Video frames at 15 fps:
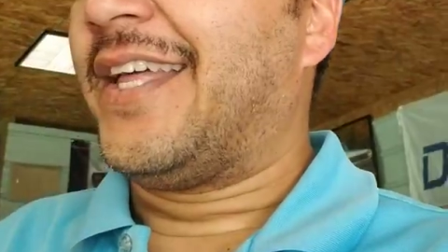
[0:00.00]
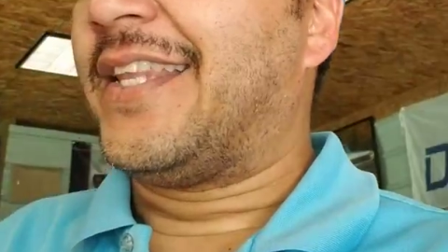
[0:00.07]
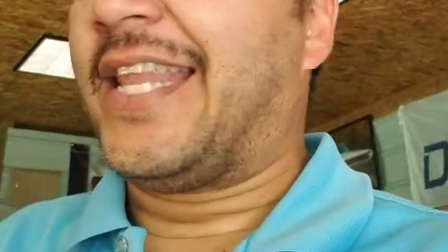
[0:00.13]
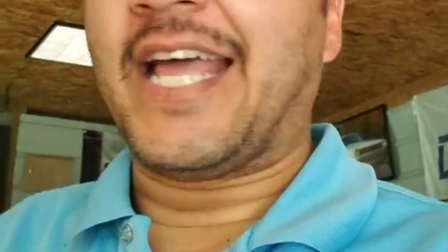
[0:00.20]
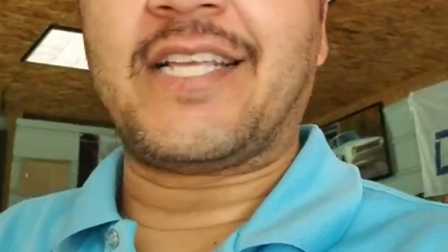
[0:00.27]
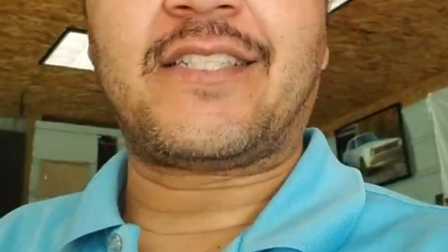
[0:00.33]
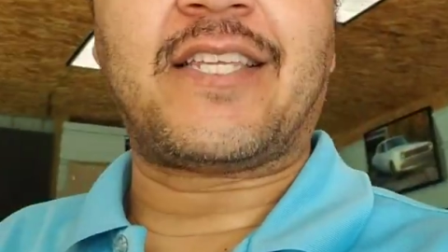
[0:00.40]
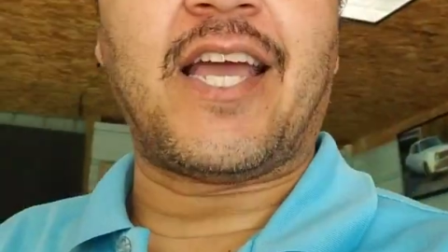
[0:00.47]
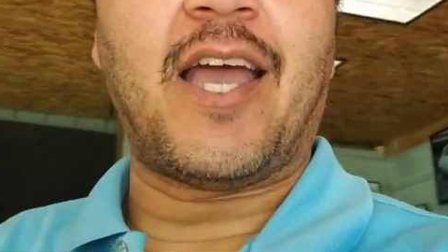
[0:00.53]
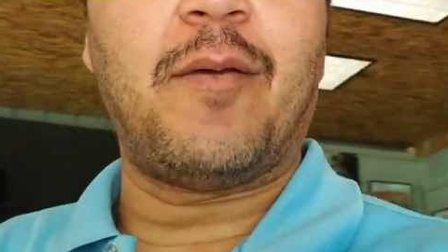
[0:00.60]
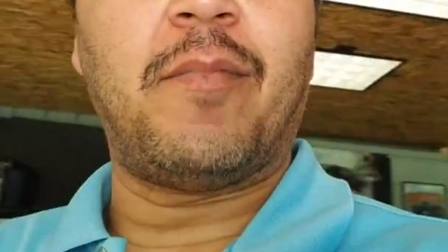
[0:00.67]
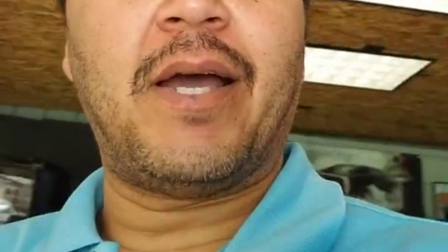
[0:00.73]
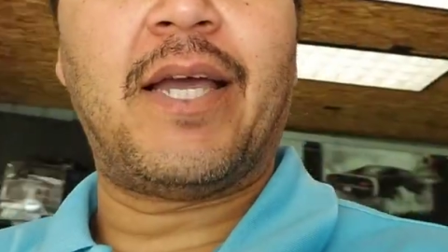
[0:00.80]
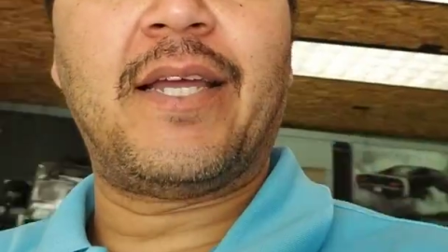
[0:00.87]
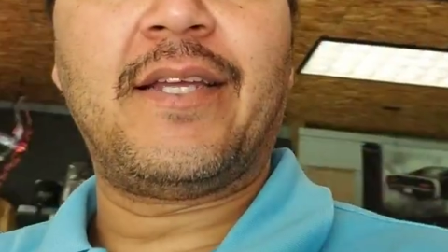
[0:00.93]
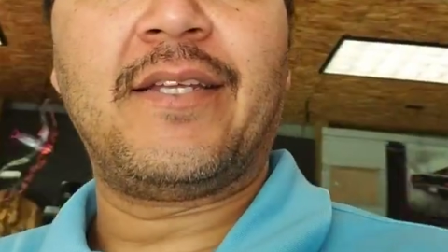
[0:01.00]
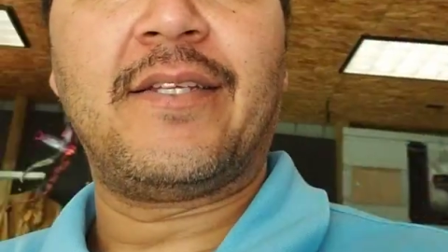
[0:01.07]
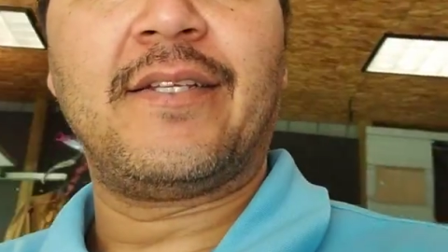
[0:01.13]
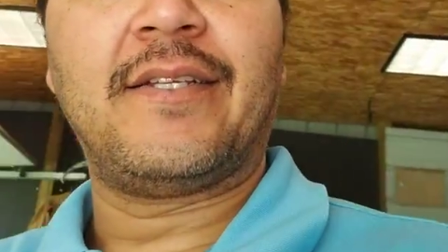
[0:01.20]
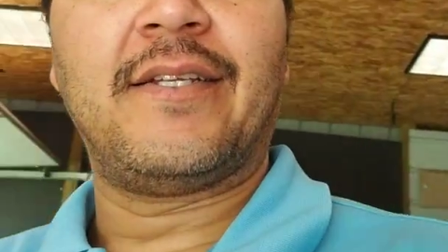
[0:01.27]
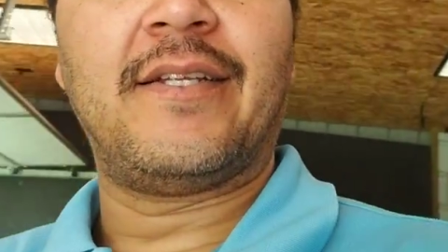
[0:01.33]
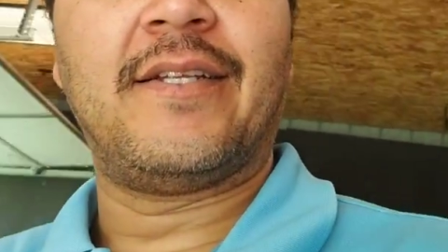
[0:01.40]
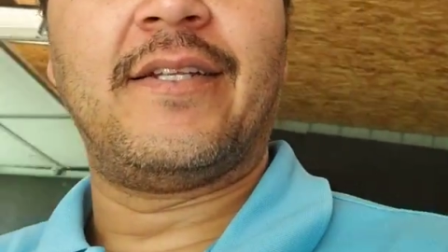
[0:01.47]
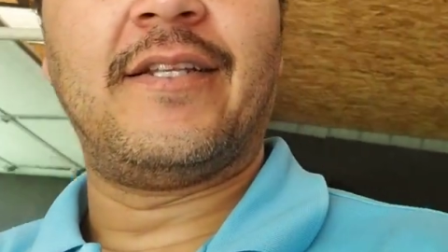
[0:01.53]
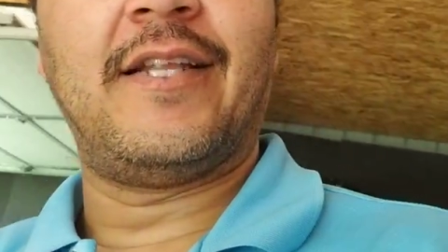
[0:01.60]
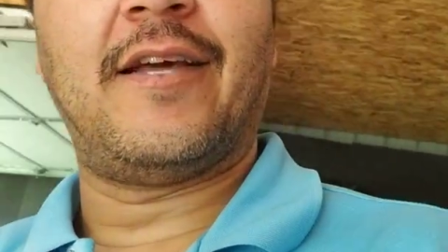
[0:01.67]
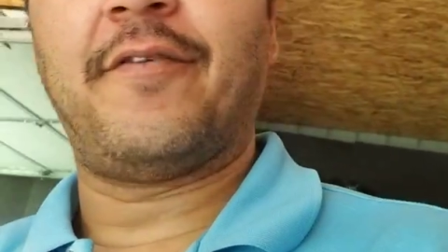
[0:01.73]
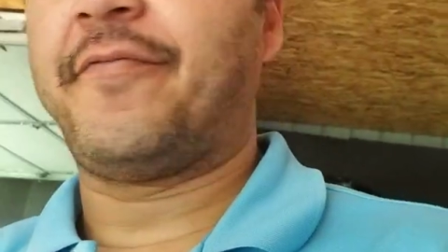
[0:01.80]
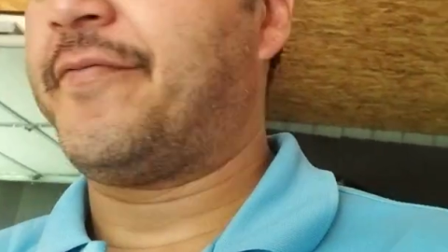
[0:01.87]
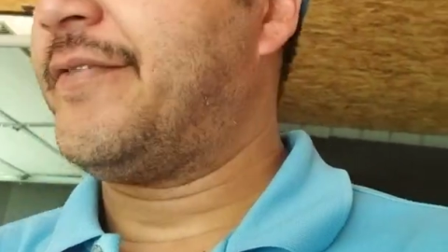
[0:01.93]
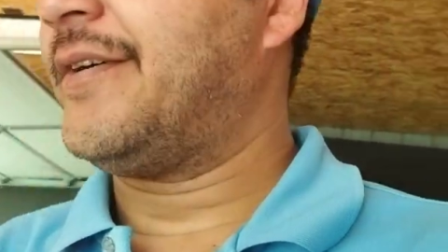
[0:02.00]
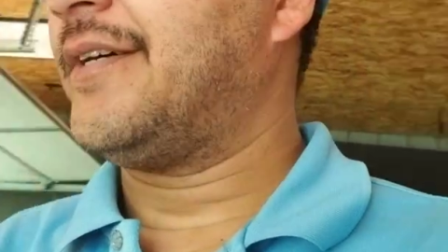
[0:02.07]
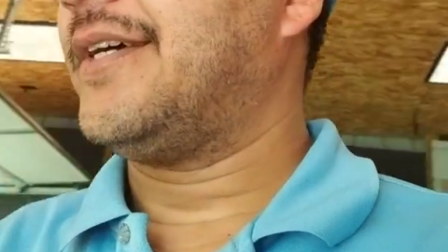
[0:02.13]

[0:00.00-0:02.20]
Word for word: Last time I left